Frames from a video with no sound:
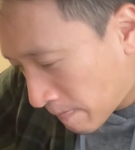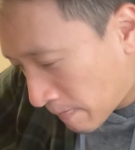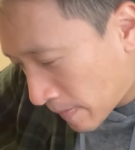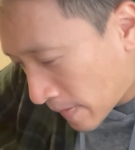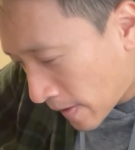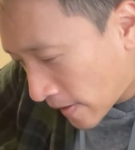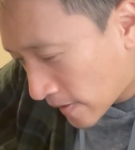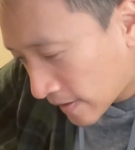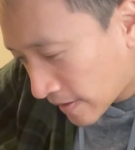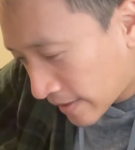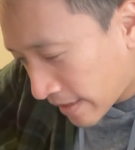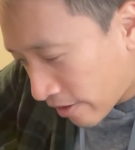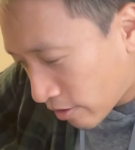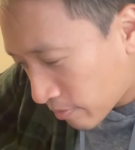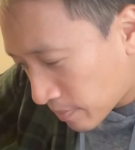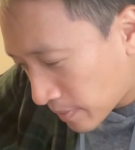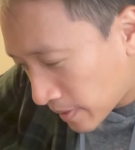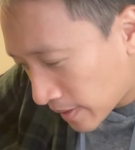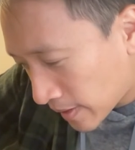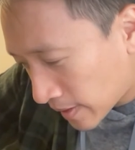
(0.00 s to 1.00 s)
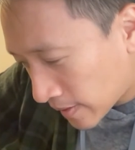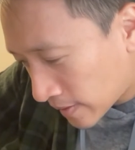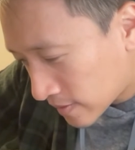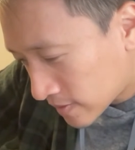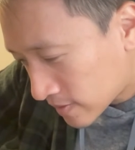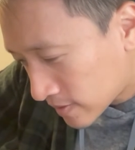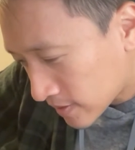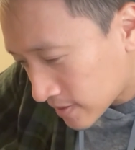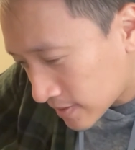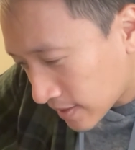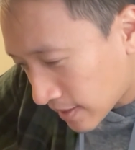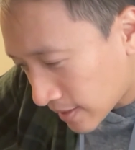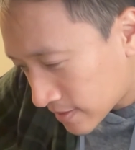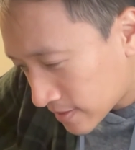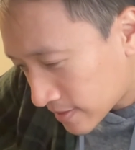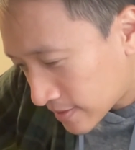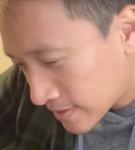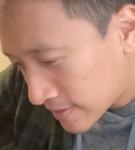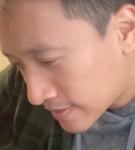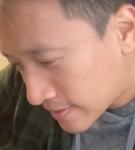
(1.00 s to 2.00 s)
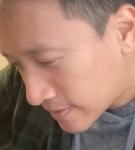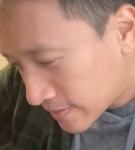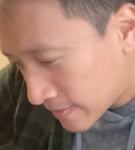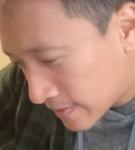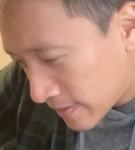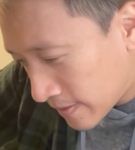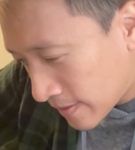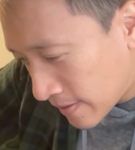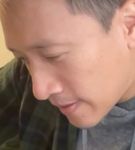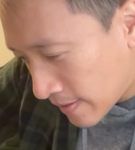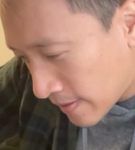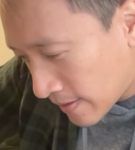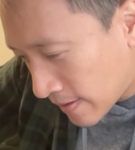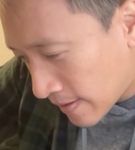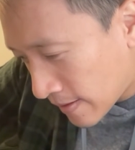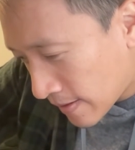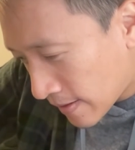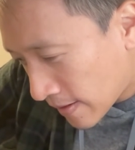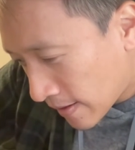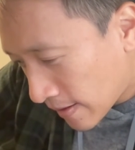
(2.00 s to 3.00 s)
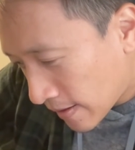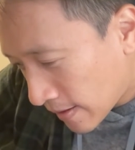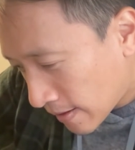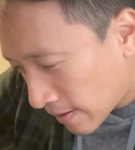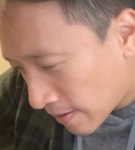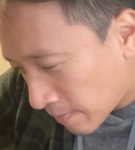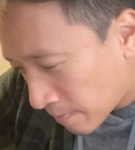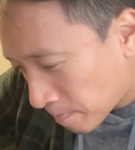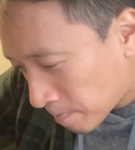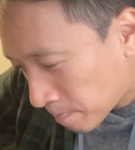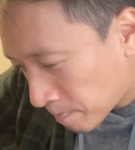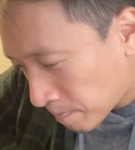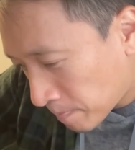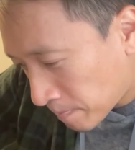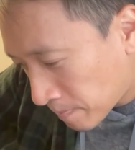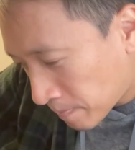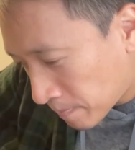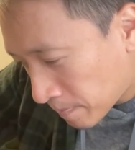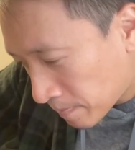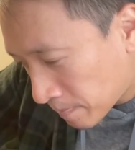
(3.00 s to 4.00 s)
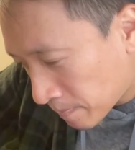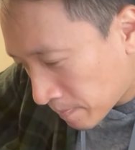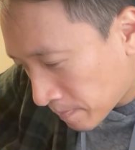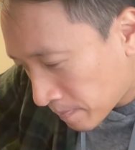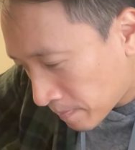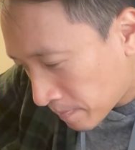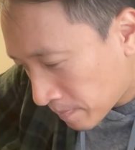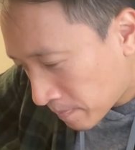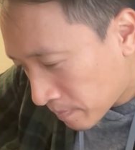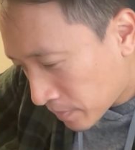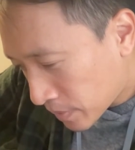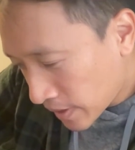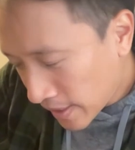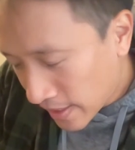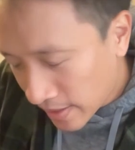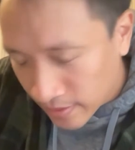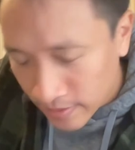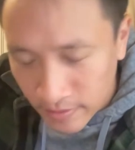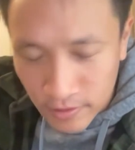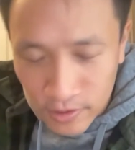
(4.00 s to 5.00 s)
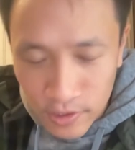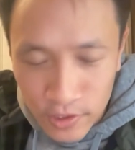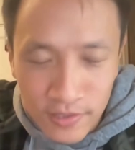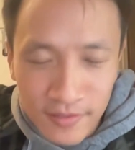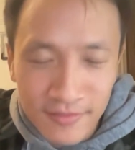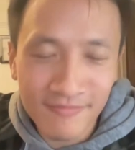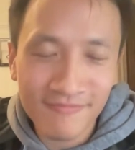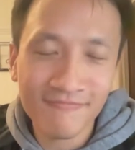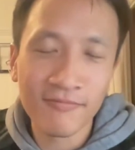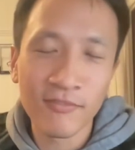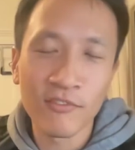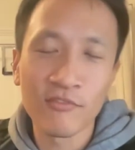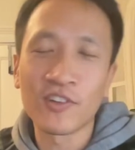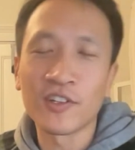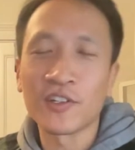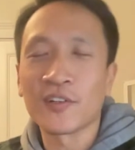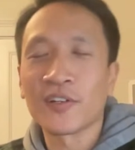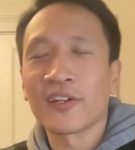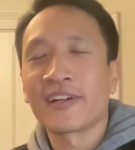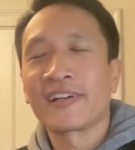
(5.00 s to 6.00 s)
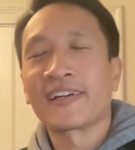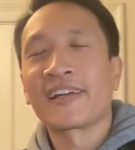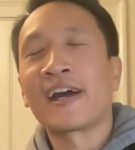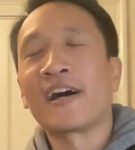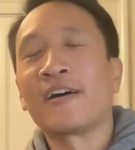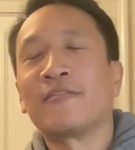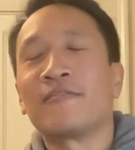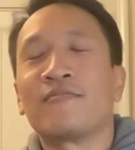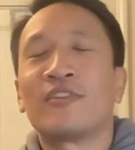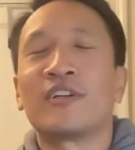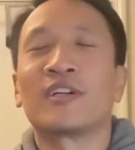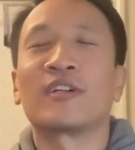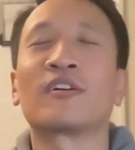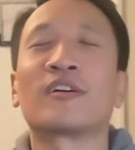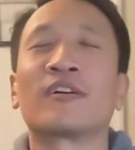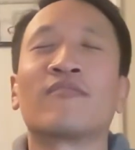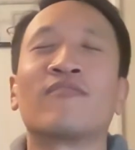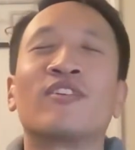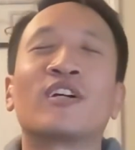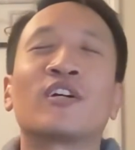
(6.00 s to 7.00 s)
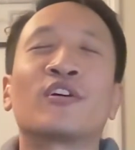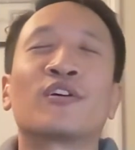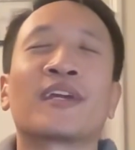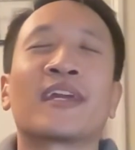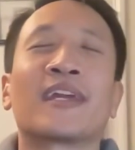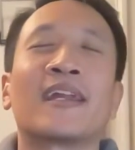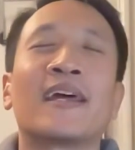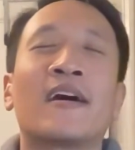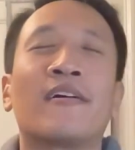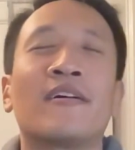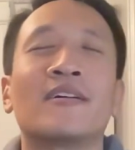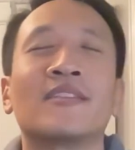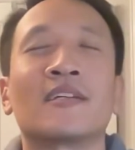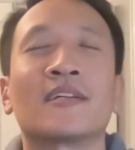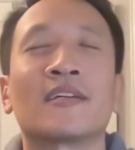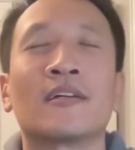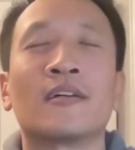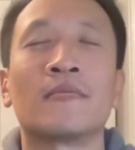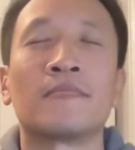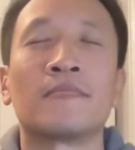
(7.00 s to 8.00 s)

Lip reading: I think that would be success. But yeah, just figuring it out as I go.